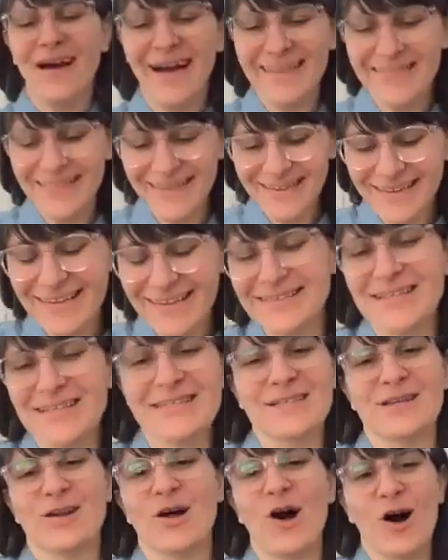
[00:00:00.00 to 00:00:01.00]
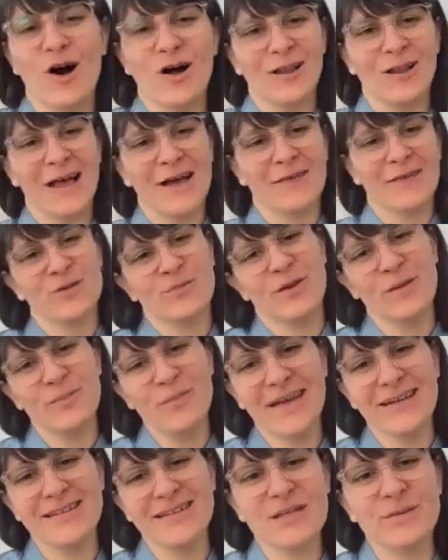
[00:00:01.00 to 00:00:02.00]
I think it doesn't all have to be
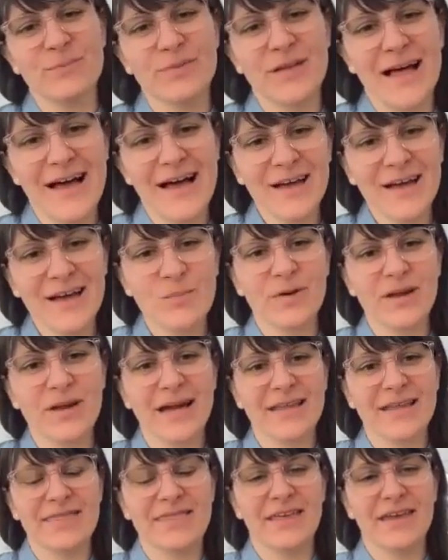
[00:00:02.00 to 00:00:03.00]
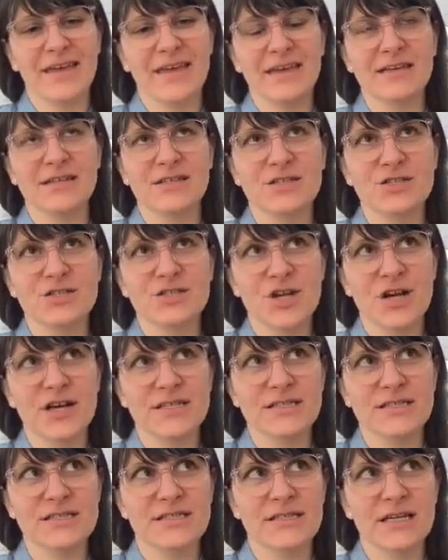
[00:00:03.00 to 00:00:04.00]
painted black, but I think
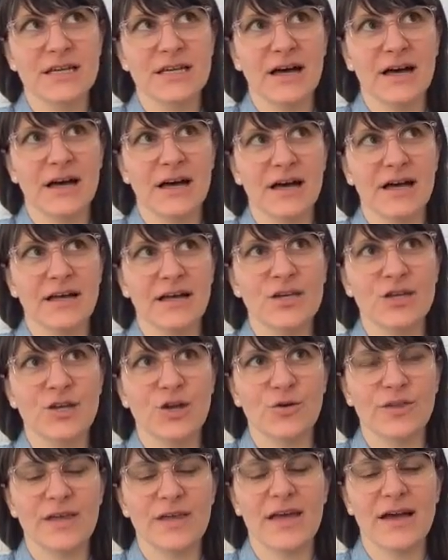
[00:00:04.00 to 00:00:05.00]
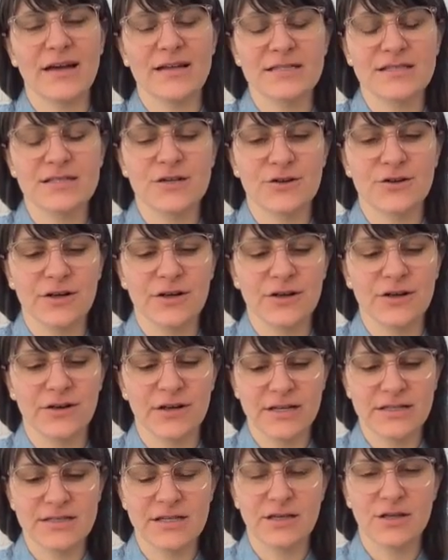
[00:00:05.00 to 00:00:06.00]
just, the exterior
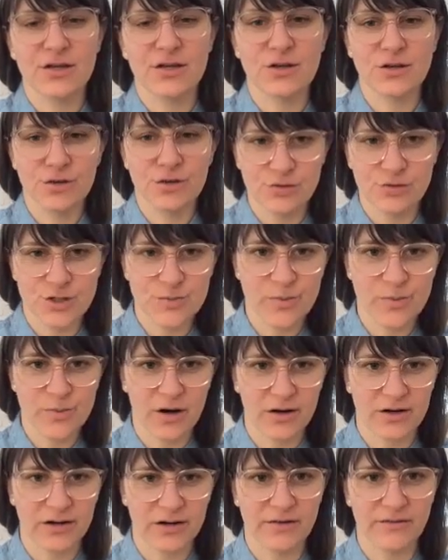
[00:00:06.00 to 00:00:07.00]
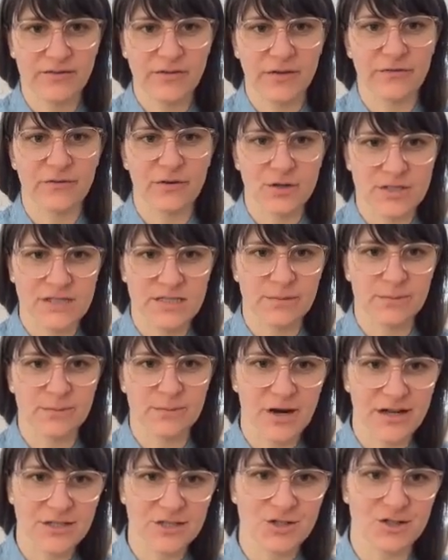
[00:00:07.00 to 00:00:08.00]
is a huge part of the first
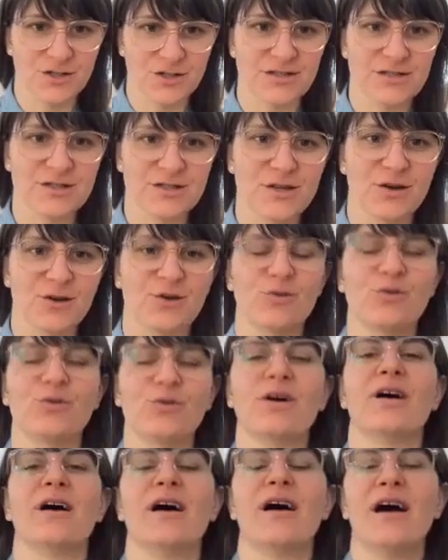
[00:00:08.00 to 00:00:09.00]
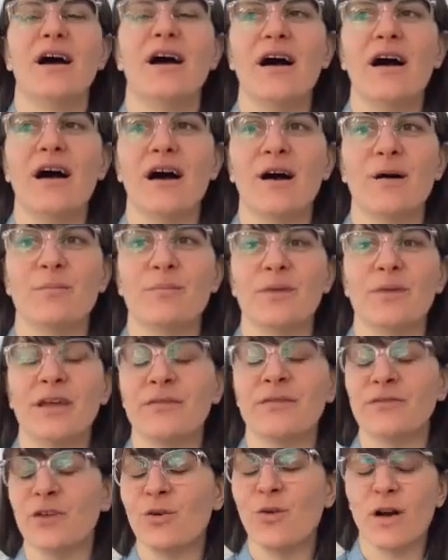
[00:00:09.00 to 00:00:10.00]
impression. So
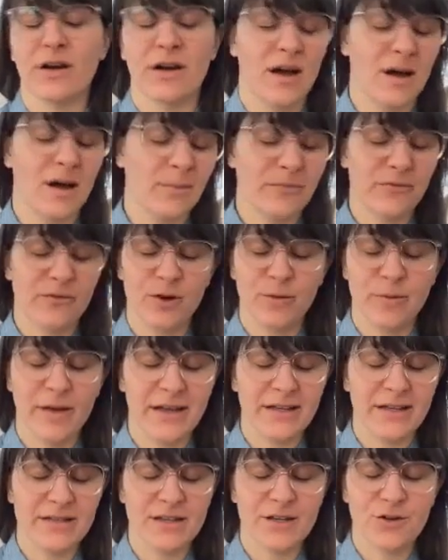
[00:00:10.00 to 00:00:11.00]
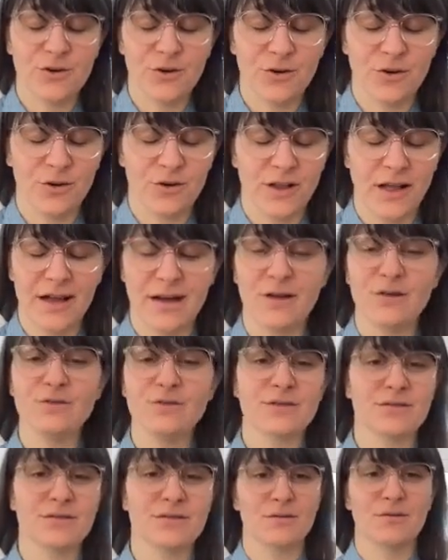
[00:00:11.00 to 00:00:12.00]
if you are up for painting your whole
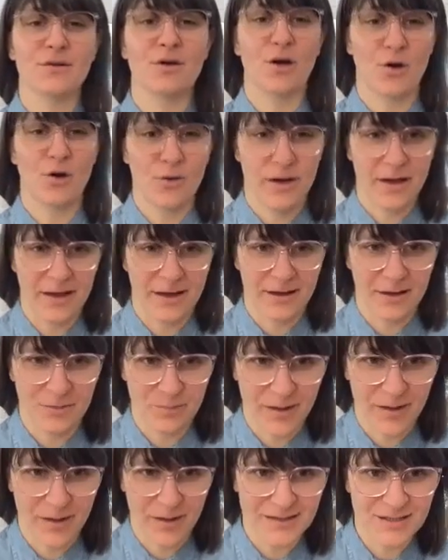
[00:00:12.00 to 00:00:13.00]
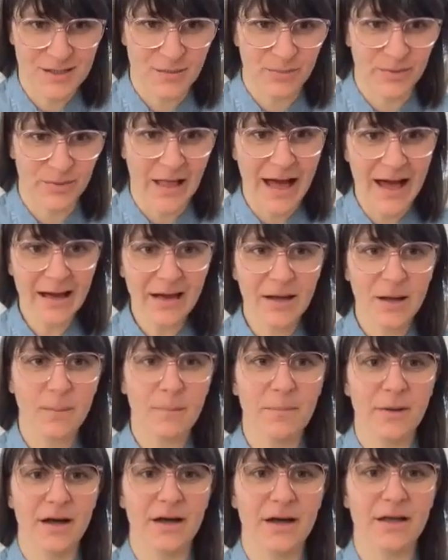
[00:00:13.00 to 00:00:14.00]
house, go ahead and paint it black,
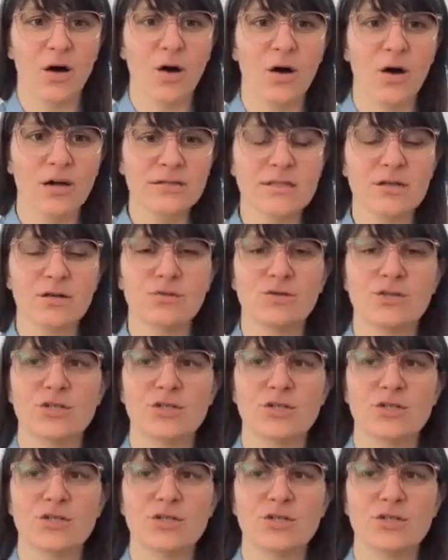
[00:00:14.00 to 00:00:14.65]
but also